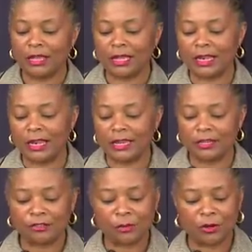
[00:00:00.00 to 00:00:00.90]
that
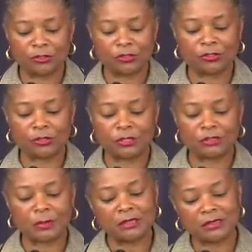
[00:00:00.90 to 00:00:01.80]
Lahey's motion to
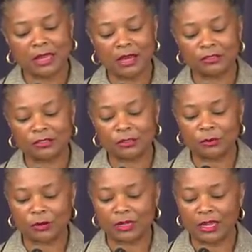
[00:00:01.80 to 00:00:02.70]
dismiss the action
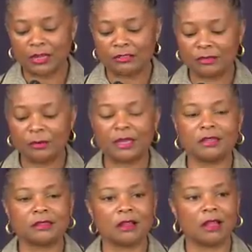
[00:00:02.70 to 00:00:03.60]
brought against him
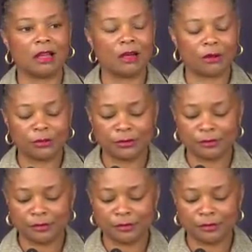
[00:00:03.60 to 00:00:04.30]
is allowed,